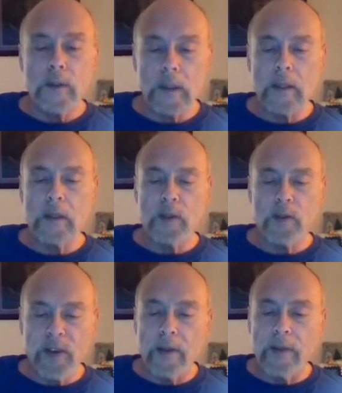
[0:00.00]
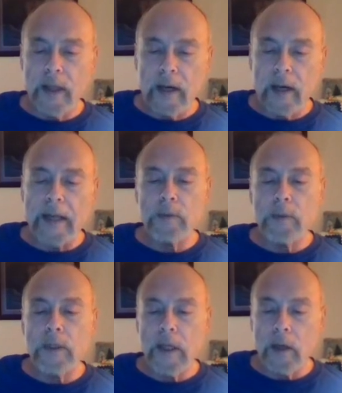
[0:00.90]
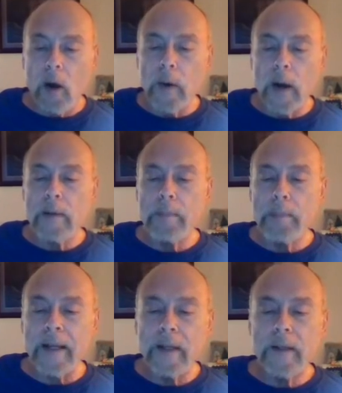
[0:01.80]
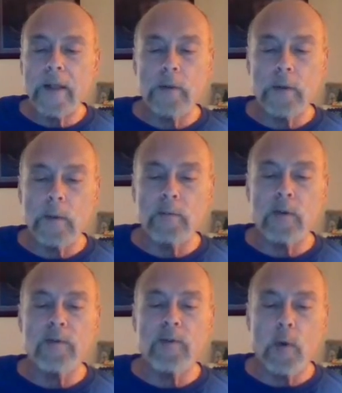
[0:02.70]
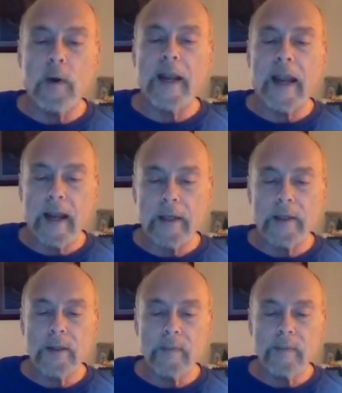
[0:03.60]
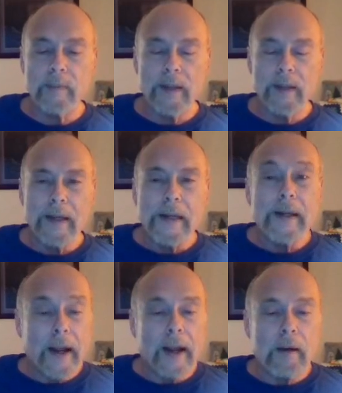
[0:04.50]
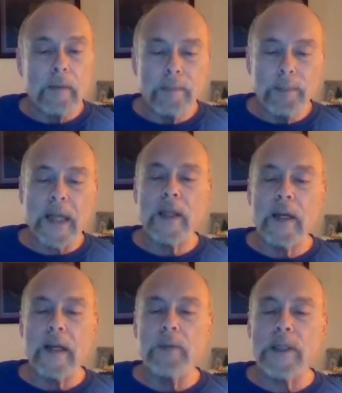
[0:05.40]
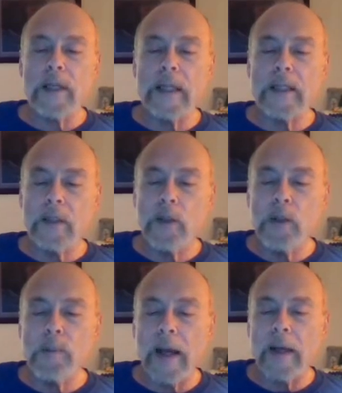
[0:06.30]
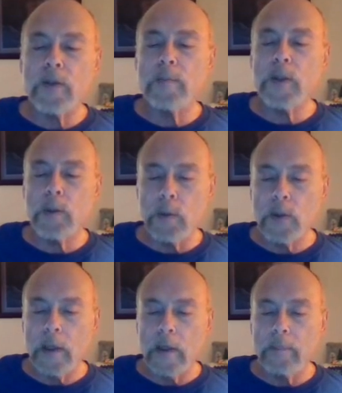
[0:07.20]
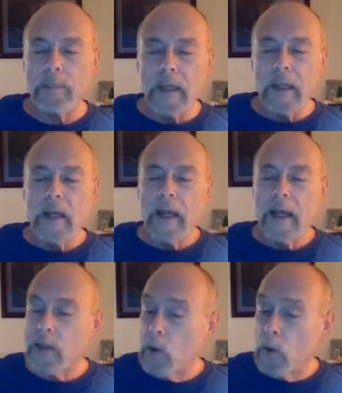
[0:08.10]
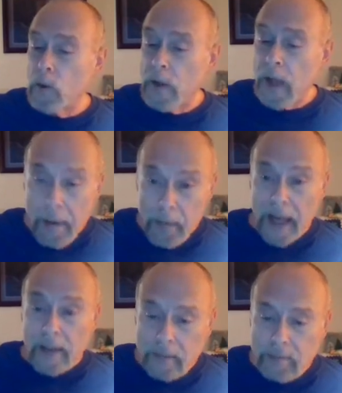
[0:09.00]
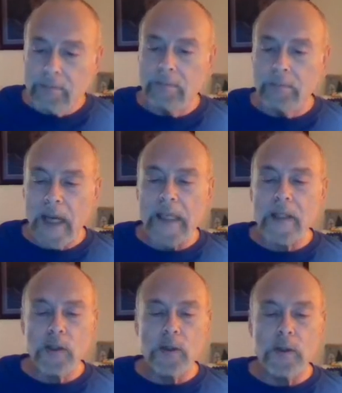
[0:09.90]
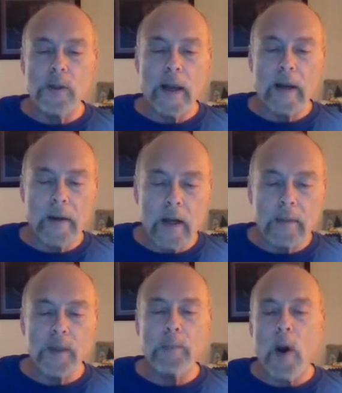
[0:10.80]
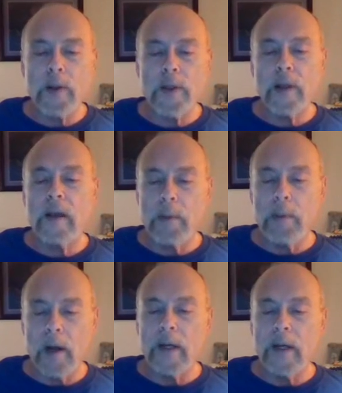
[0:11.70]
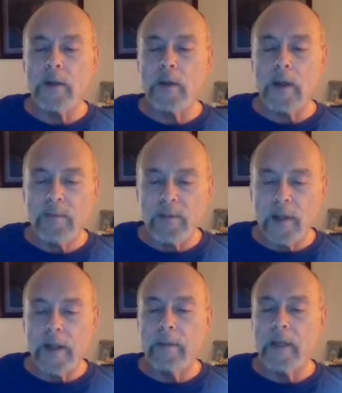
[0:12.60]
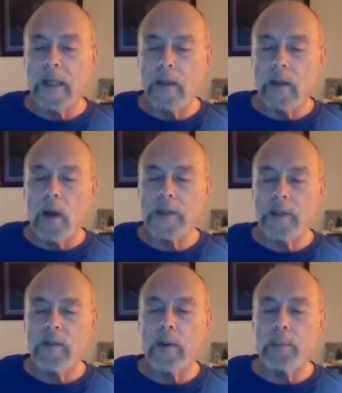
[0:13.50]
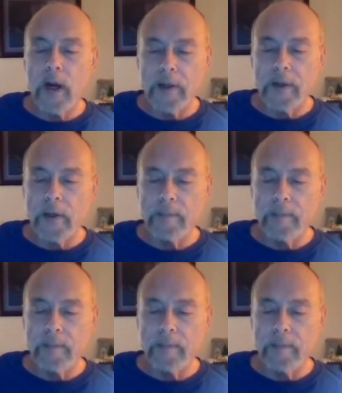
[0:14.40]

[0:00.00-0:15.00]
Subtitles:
Jesus found that Lazarus had already been in the tomb for 4 days. Now, Bethany was less than 2 miles from Jerusalem, and so that meant many Jews had come to Martha and Mary to comfort them in the loss of their brother.